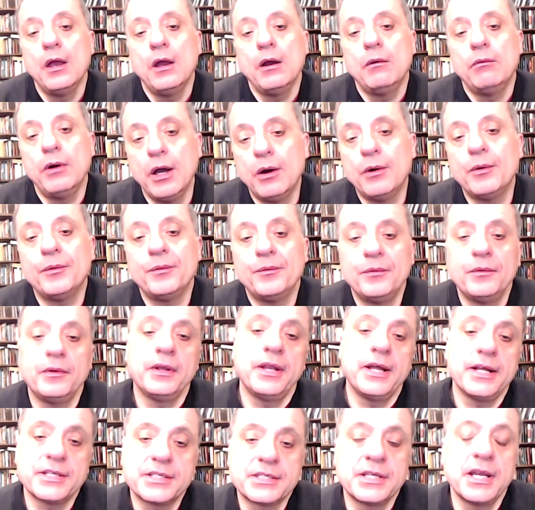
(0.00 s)
Well,
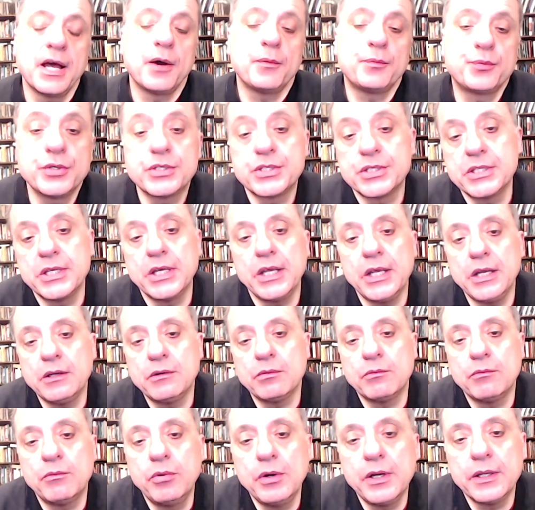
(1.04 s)
let's now proceed
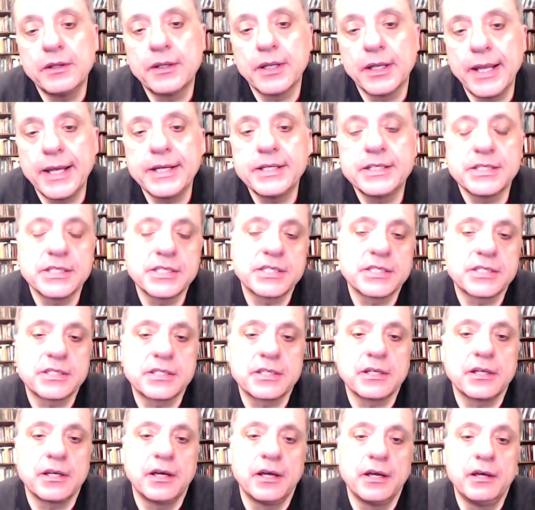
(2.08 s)
with the
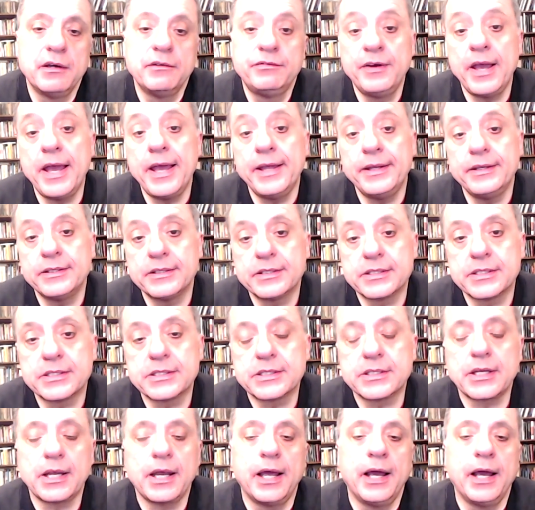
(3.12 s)
latest events,